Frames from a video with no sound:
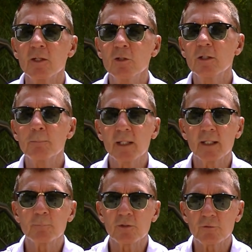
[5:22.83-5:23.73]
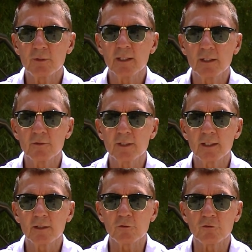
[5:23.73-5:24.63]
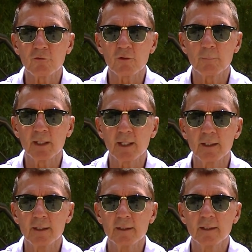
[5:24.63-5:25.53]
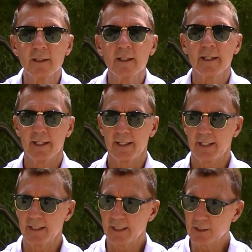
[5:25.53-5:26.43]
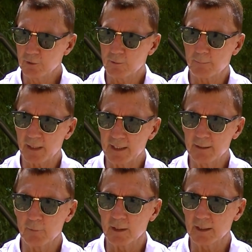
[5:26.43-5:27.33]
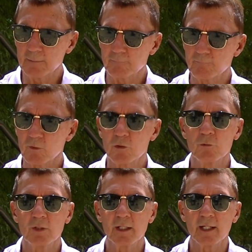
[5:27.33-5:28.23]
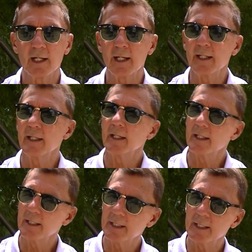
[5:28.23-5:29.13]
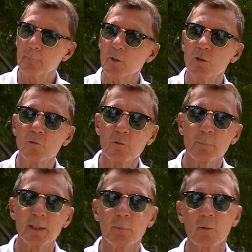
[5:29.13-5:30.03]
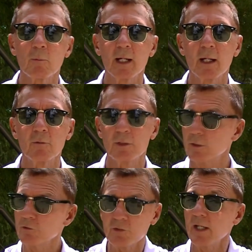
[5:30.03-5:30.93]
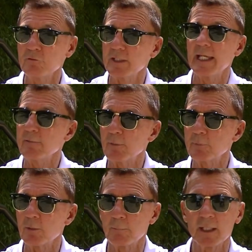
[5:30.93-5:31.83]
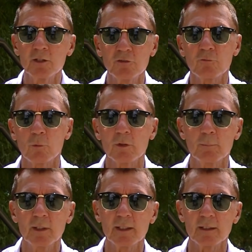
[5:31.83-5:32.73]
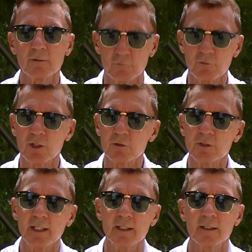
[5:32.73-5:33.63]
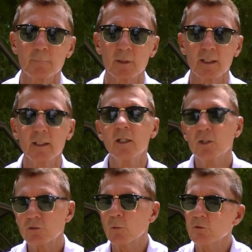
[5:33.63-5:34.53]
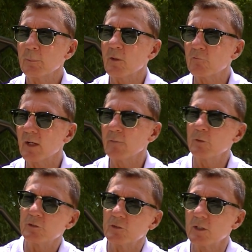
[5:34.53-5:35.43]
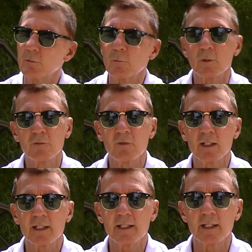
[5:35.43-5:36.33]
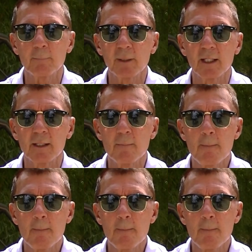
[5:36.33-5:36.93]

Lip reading: You could pay up to $300 for a bed. And then you pay the money to the guy, and then they maneuver people around. And there's guys that gave up their beds for the money, or for their take of the money. So it was about 5 weeks into it where I finally got a bed.